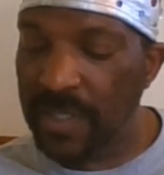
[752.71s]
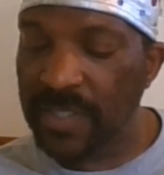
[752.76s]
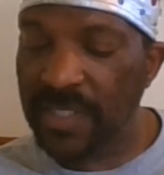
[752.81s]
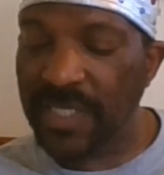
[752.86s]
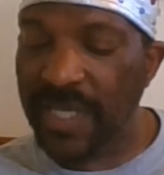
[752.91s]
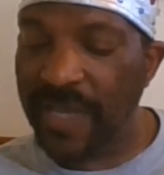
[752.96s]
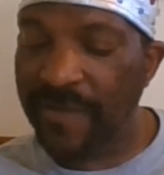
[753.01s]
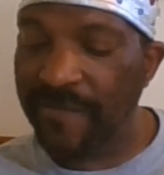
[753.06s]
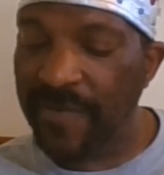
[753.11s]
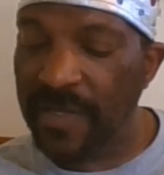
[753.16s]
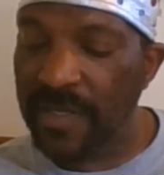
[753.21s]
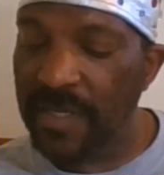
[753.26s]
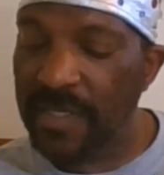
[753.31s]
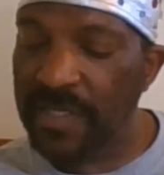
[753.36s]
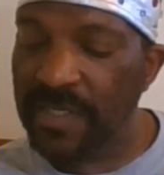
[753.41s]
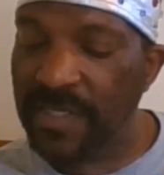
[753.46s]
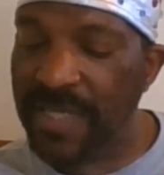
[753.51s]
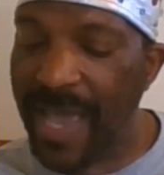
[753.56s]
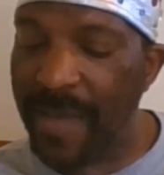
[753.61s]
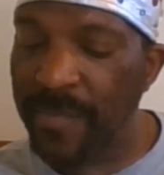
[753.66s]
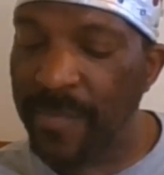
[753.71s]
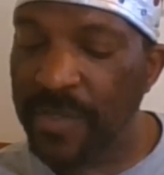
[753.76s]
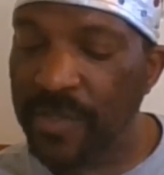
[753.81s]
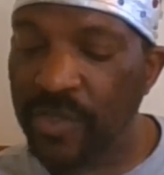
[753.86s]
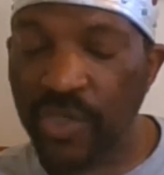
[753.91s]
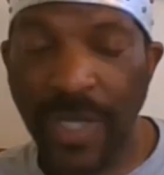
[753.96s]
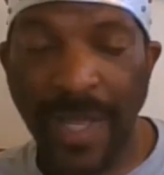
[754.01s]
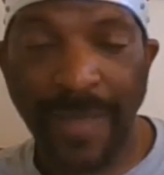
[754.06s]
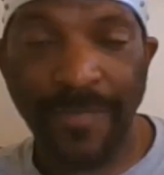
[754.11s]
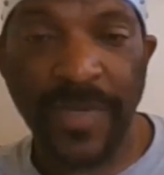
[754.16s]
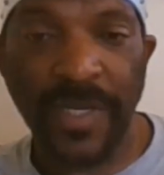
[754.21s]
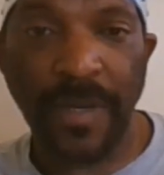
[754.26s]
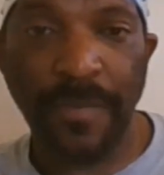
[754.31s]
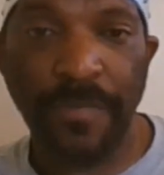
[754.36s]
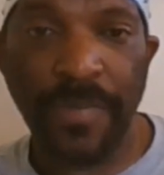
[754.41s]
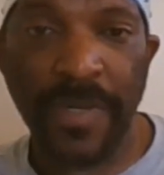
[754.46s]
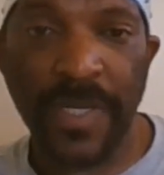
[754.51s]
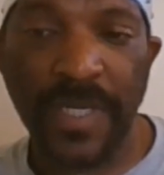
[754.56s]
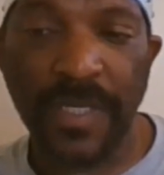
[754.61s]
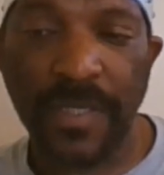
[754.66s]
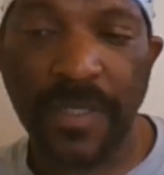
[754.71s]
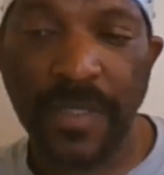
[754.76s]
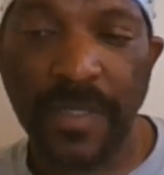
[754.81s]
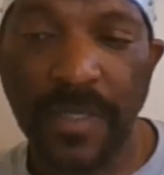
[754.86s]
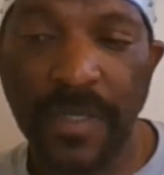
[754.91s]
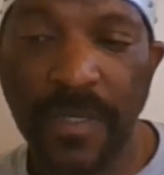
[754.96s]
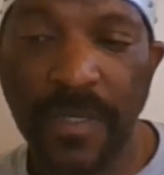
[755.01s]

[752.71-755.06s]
7 Sabbaths shall be complete.